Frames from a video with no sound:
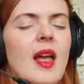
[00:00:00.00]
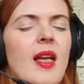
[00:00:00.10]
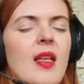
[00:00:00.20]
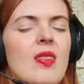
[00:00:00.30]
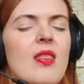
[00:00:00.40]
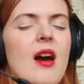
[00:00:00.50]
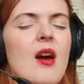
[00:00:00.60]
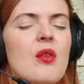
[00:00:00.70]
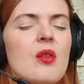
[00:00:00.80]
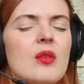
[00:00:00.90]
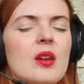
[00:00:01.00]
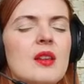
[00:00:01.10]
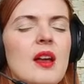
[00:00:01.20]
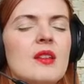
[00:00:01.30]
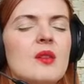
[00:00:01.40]
And now
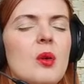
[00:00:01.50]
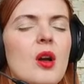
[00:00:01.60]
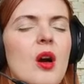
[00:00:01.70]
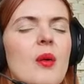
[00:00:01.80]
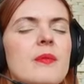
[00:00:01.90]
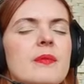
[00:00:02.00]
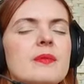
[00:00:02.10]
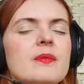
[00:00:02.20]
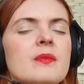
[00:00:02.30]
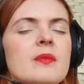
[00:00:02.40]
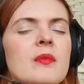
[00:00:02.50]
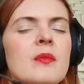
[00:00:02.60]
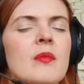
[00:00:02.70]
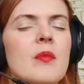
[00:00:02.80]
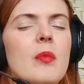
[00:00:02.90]
it has become
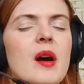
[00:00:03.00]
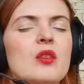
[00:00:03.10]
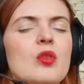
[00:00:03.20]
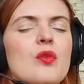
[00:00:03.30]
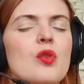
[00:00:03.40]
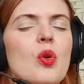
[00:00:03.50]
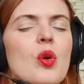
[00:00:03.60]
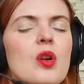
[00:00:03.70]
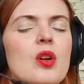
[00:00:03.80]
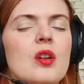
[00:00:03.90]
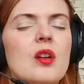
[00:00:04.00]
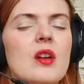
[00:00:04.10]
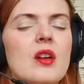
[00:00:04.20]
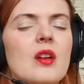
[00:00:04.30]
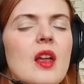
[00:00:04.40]
part of your
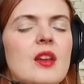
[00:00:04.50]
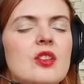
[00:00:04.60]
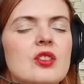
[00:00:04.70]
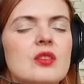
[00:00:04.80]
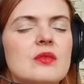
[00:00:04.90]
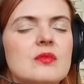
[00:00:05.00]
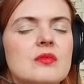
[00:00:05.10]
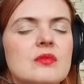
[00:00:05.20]
creation.